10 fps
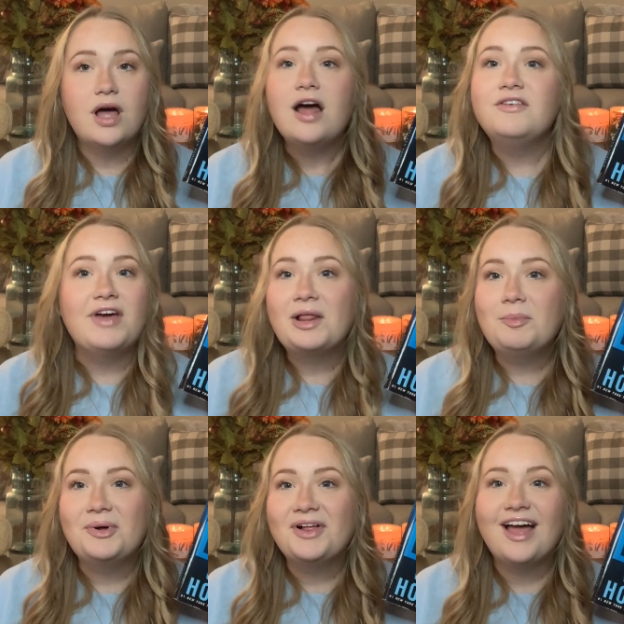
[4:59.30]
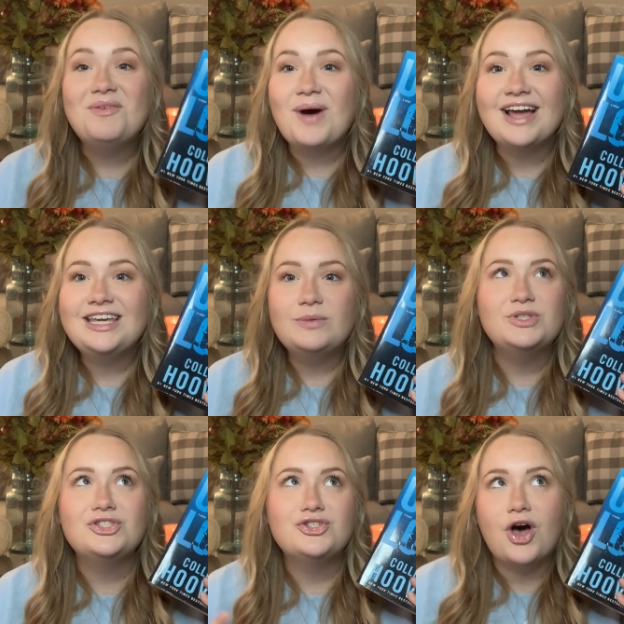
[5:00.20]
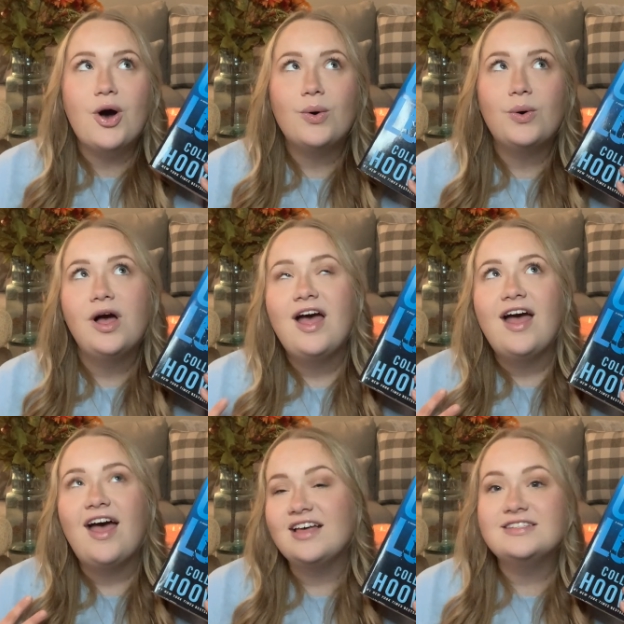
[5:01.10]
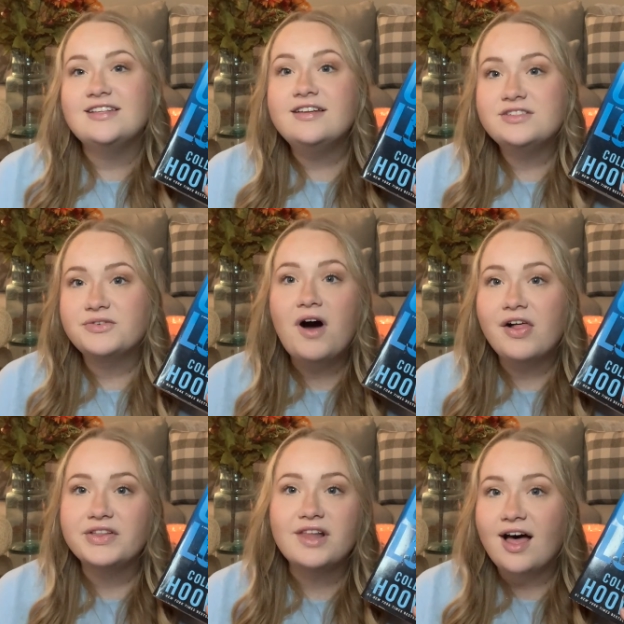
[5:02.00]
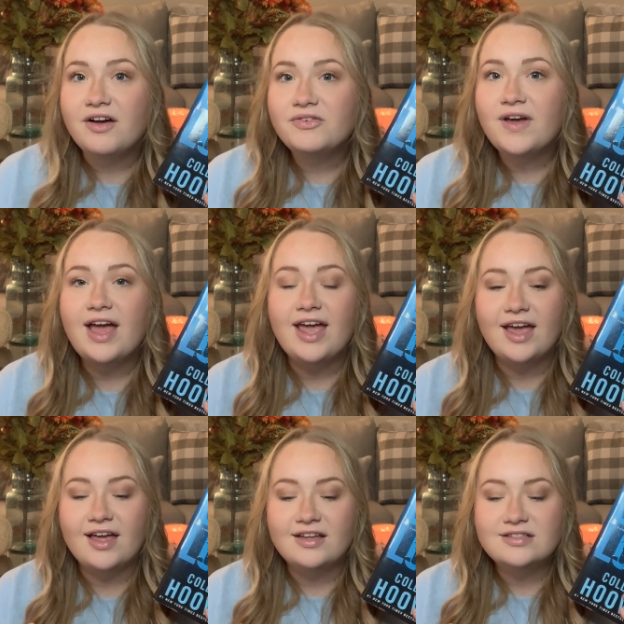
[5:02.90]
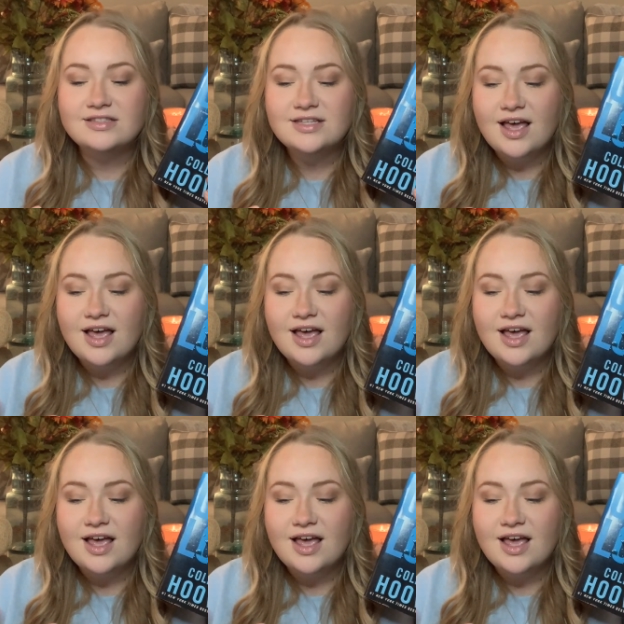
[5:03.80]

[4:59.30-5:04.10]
unavailable and why he was so hesitant to fall in love. And